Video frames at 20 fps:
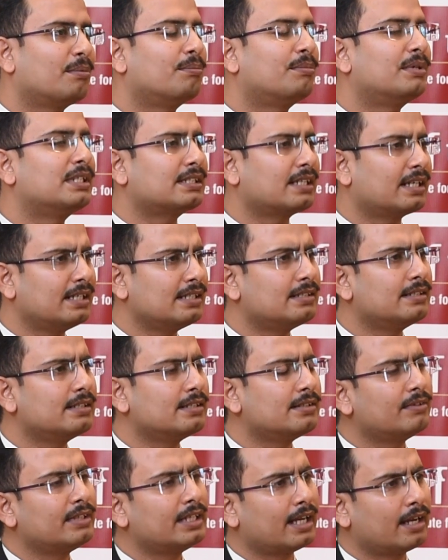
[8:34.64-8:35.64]
Besides
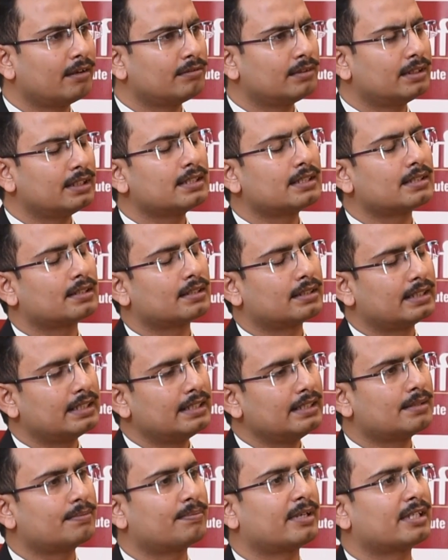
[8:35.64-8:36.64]
this, we have
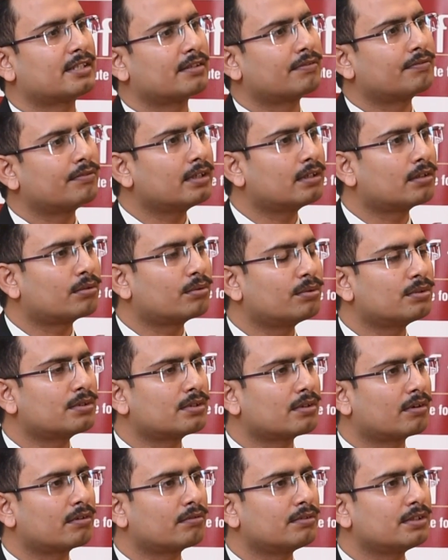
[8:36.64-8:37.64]
these specific routes
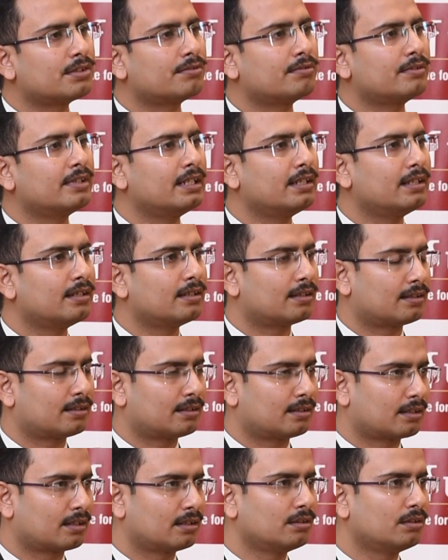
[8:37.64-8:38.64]
on which we
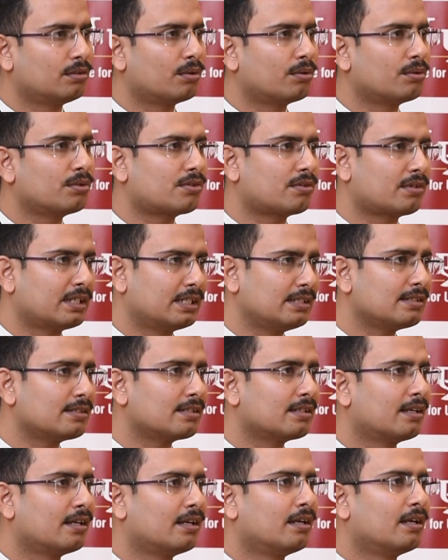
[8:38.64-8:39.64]
run those trains,
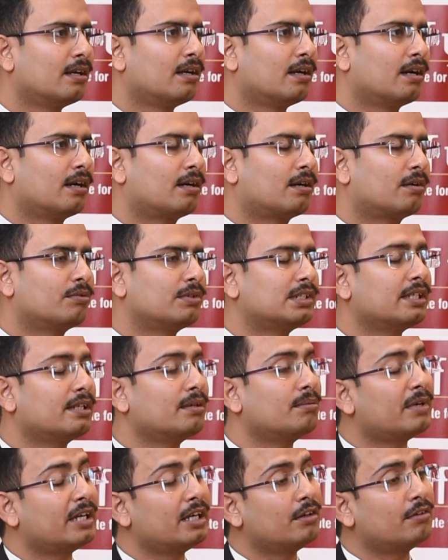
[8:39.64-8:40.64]
which
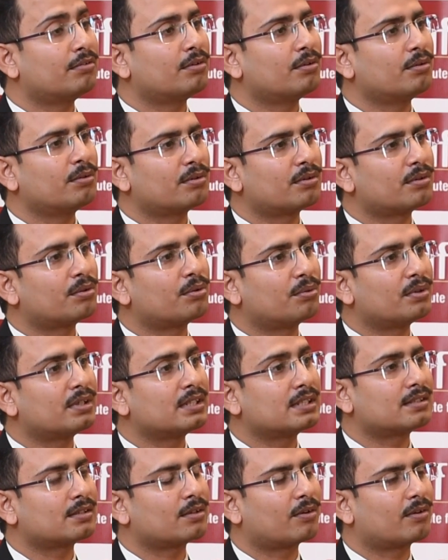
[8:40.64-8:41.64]
are meant for
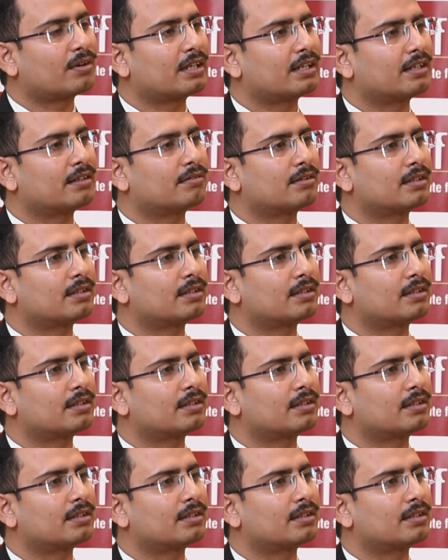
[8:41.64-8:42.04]
tourists only.